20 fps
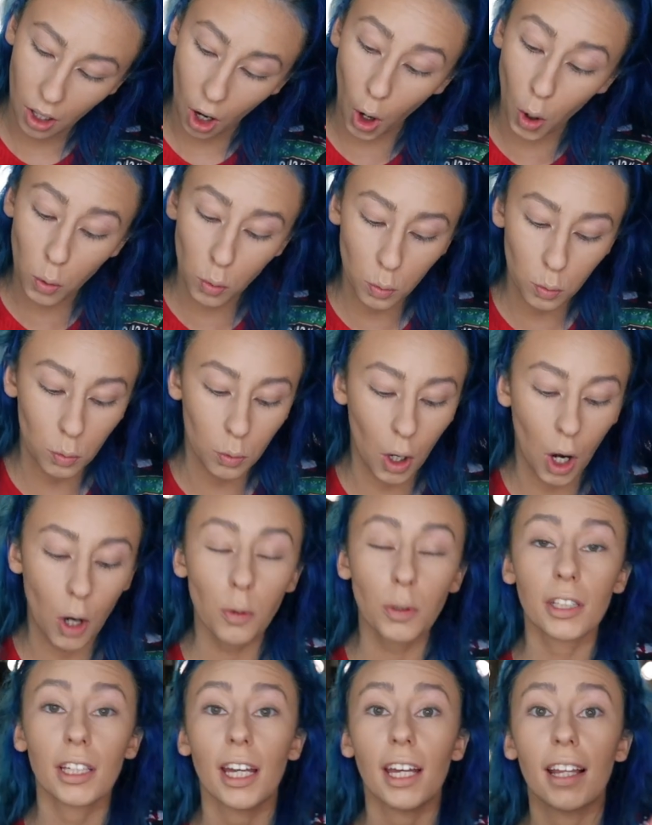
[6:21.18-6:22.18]
Oh,
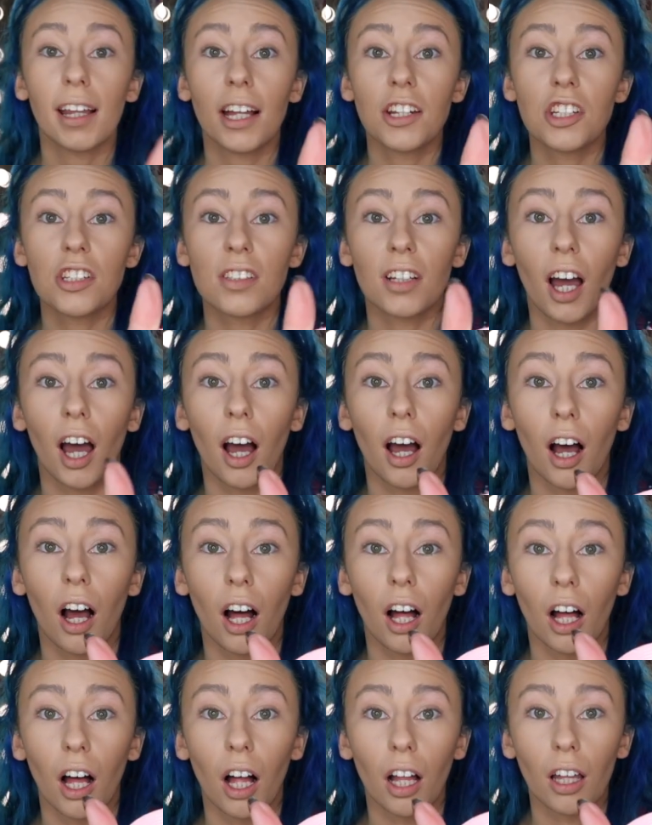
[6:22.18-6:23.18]
okay, that just got
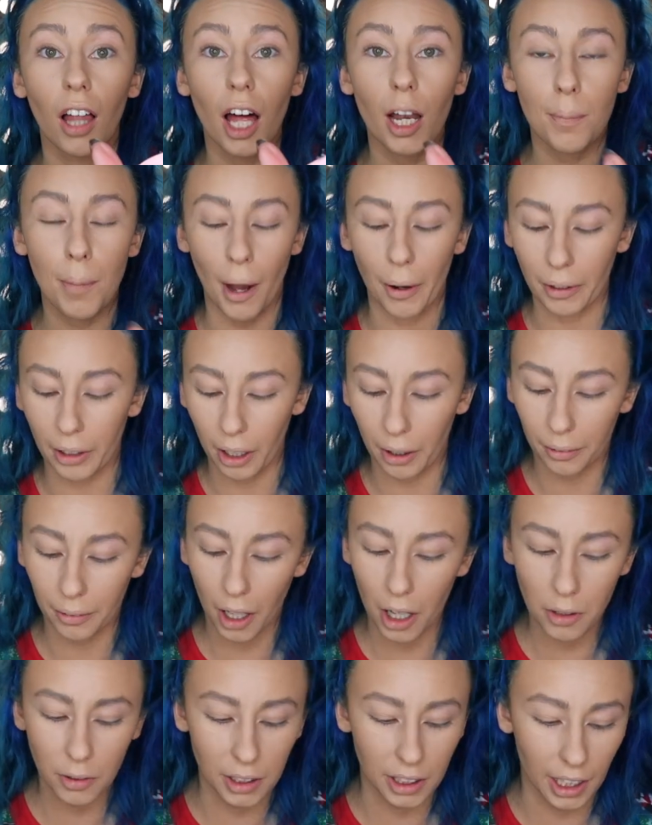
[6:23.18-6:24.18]
a lot of powder out.
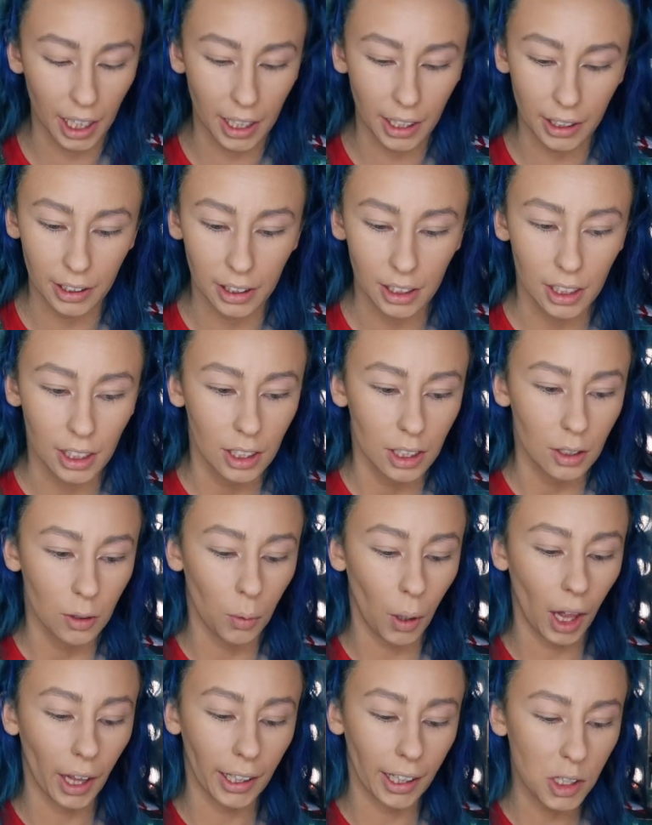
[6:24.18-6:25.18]
Okay,
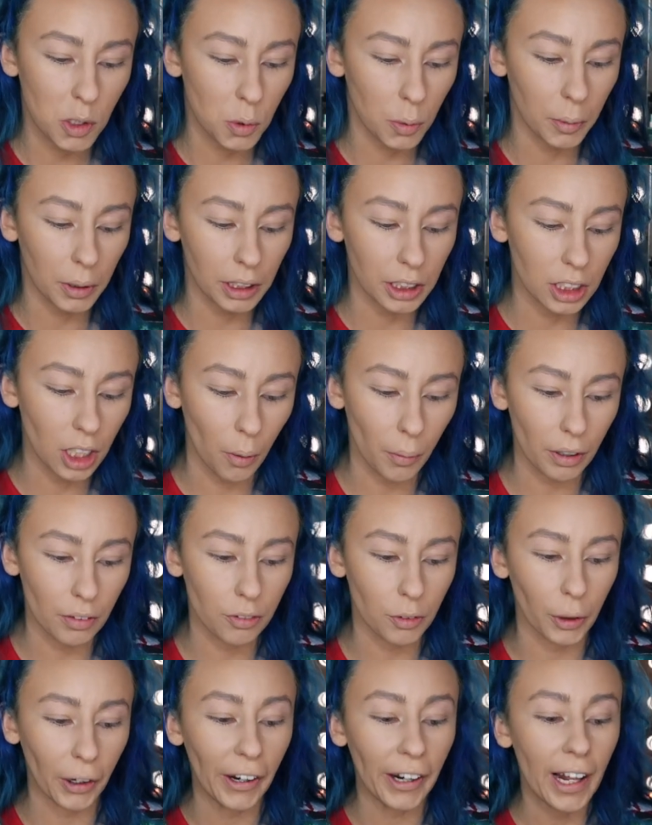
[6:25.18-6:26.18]
well, I guess we're really going
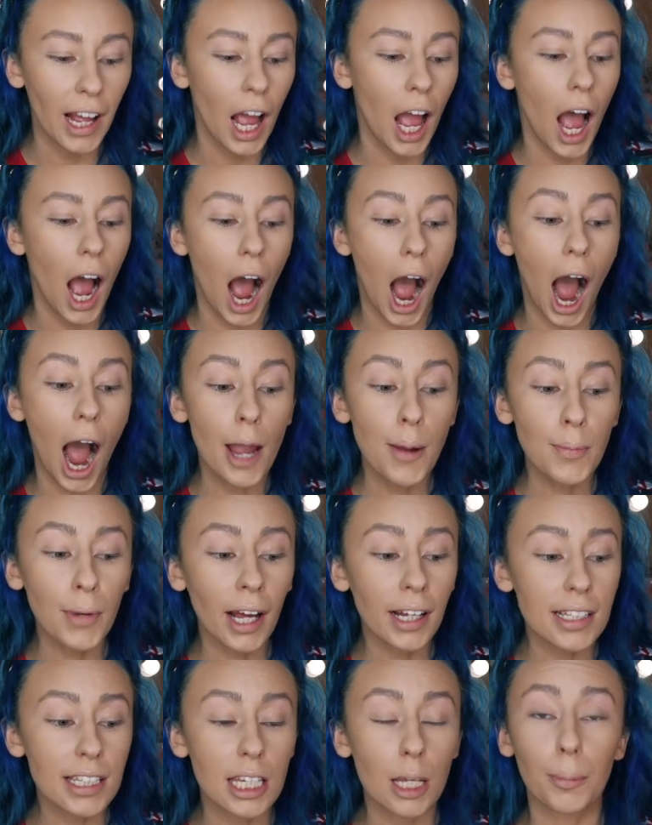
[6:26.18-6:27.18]
for it. I'm
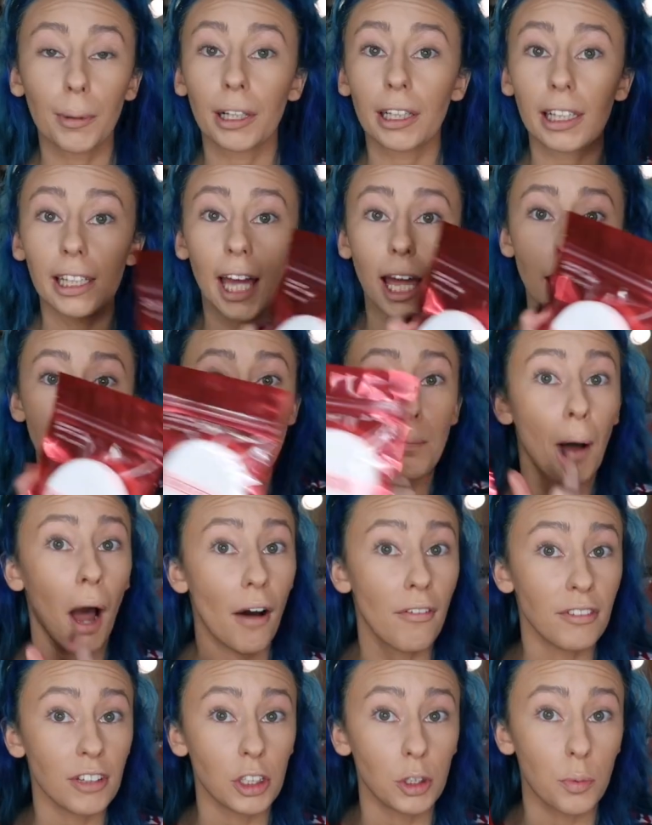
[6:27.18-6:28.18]
not typically a
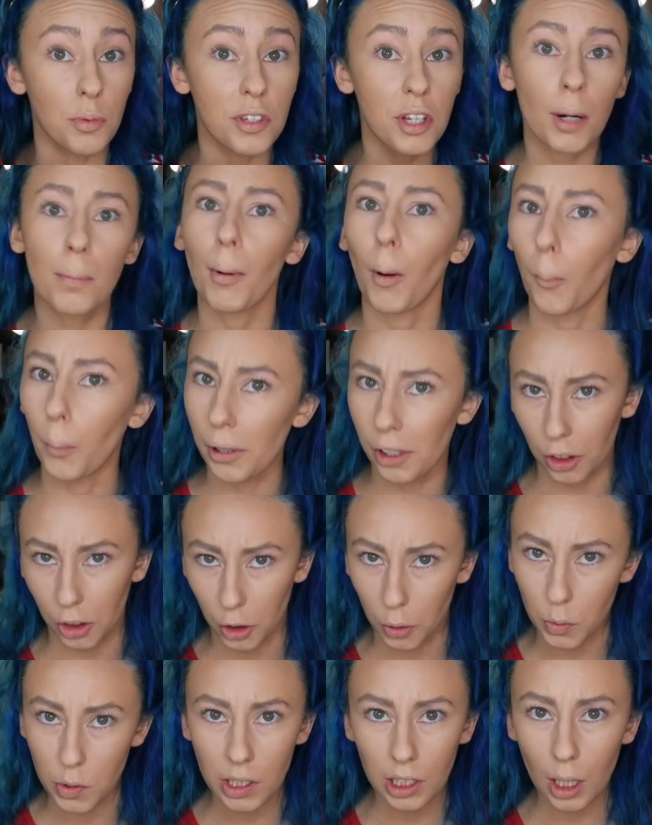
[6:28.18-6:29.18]
puff user, but we are
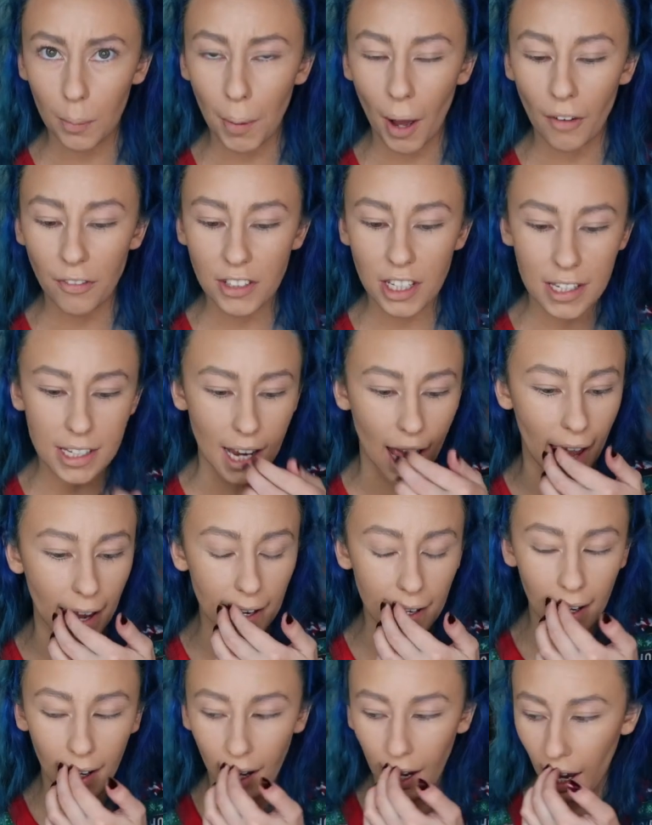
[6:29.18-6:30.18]
using the puff
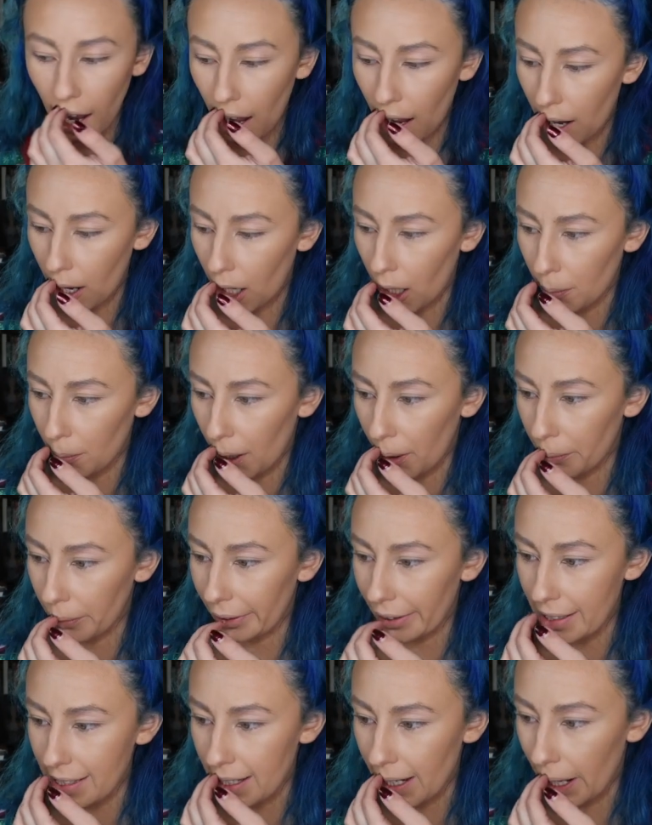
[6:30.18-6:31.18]
today, and we're
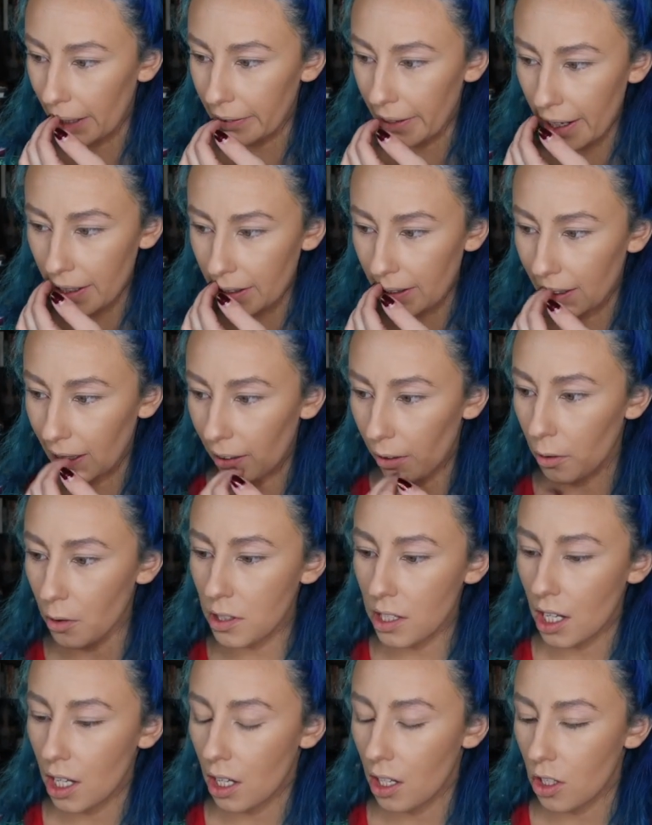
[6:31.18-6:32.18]
gonna see how that
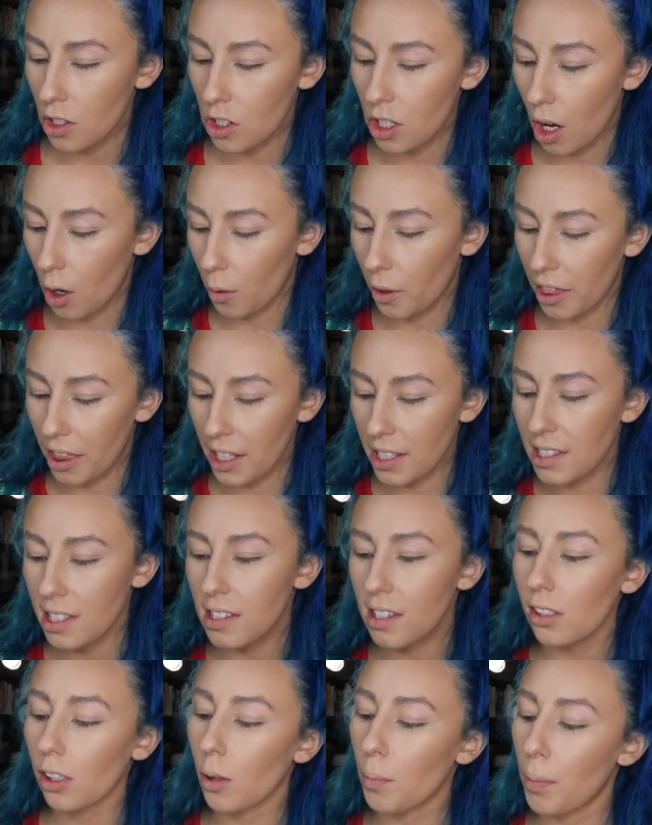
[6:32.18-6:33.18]
goes. So this
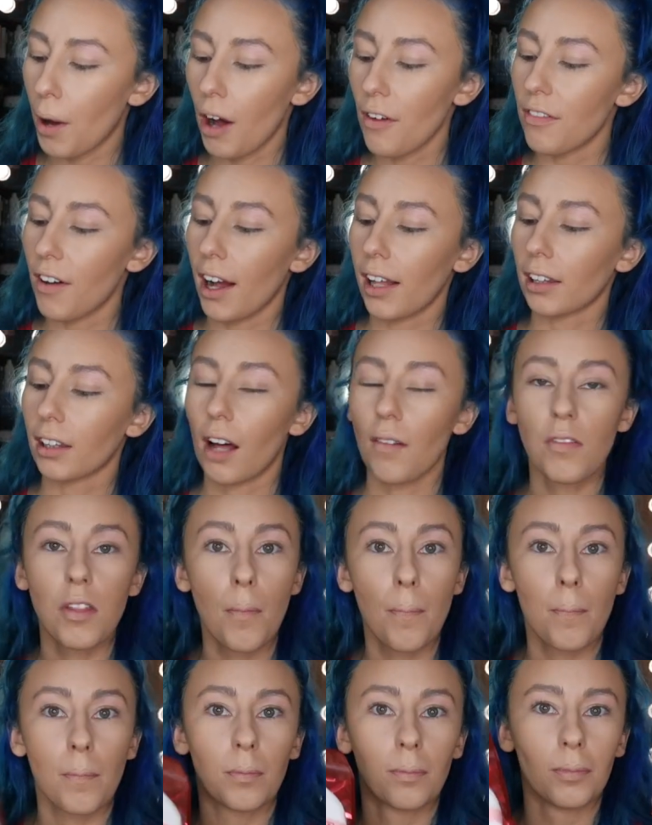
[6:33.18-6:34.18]
is a little puff. I love
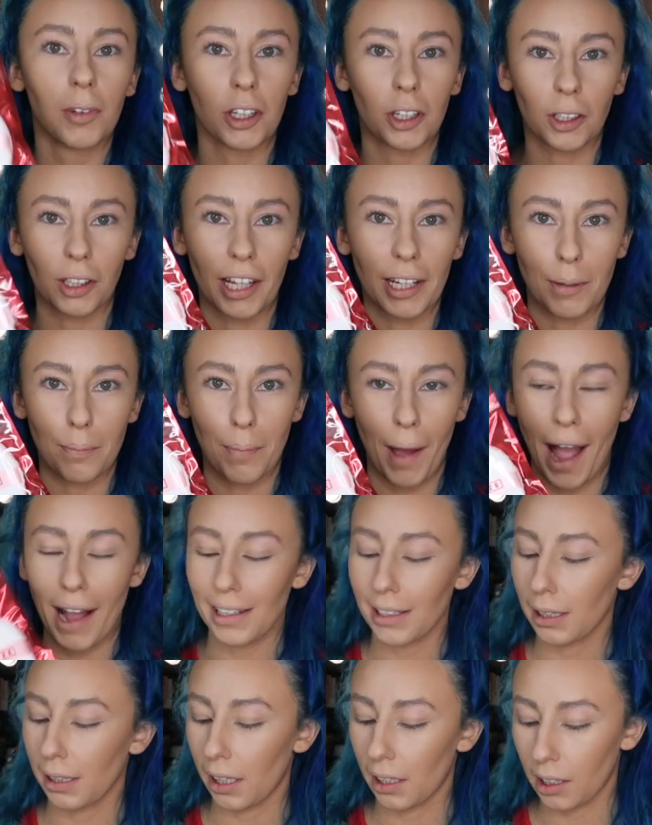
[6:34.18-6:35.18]
the little like
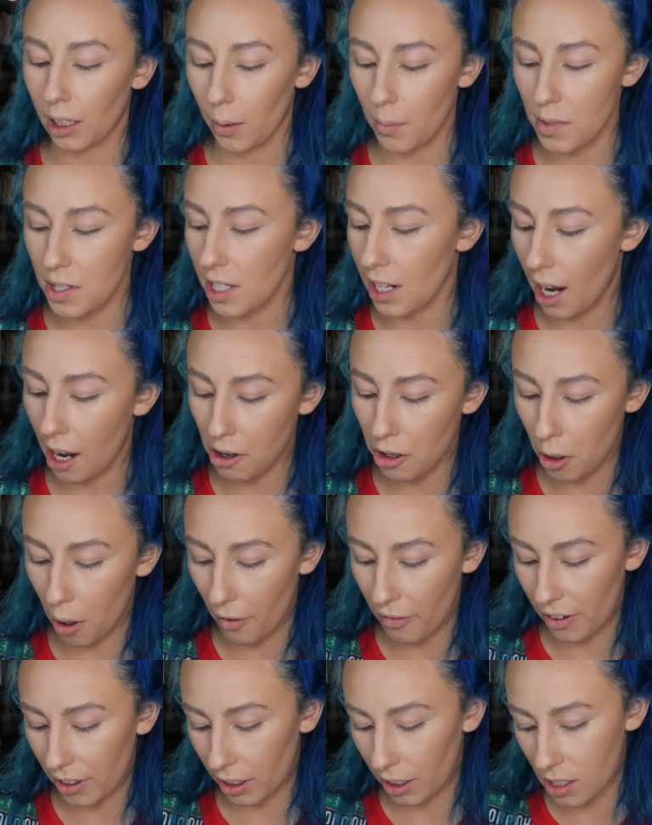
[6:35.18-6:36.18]
baggie that it comes in. I don't know,
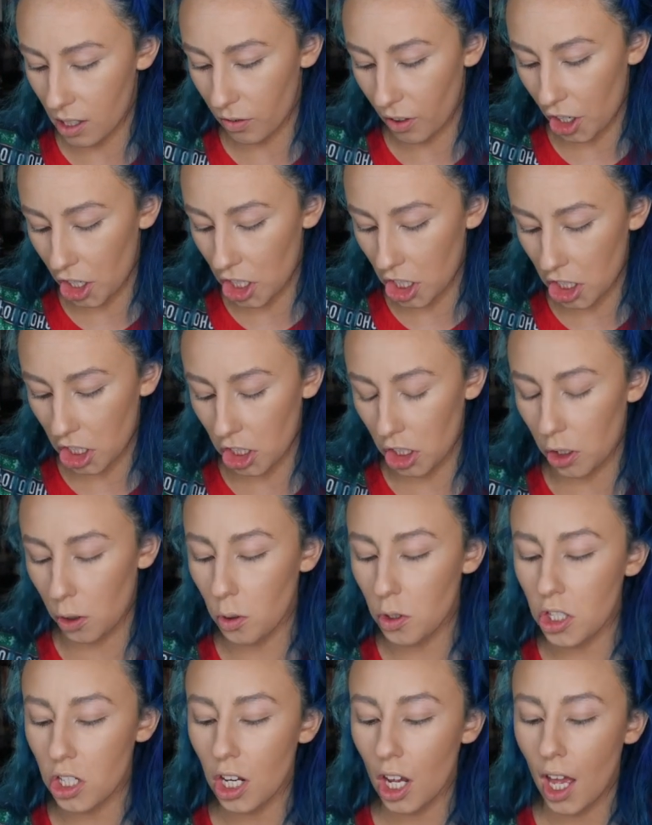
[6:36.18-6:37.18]
I feel like it's very
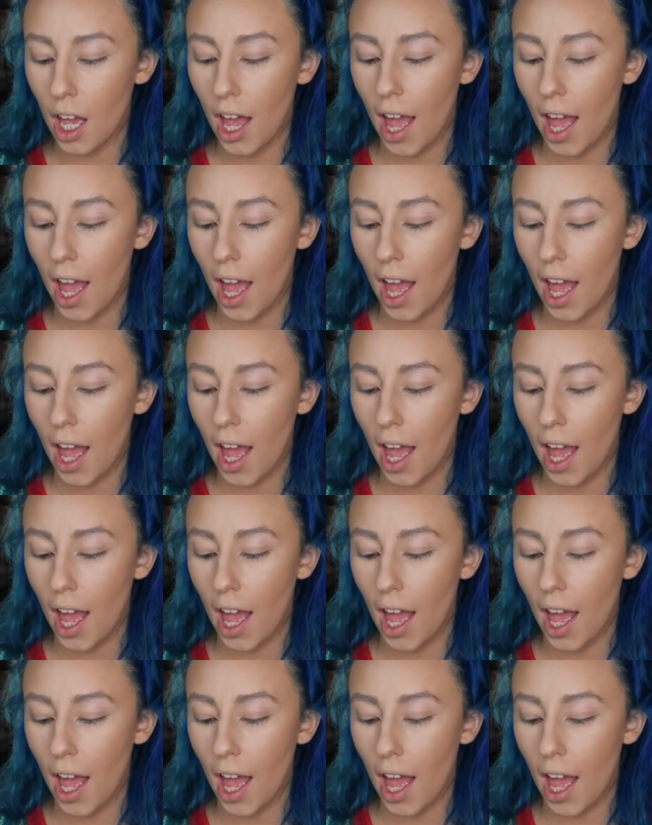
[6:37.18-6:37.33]
cute.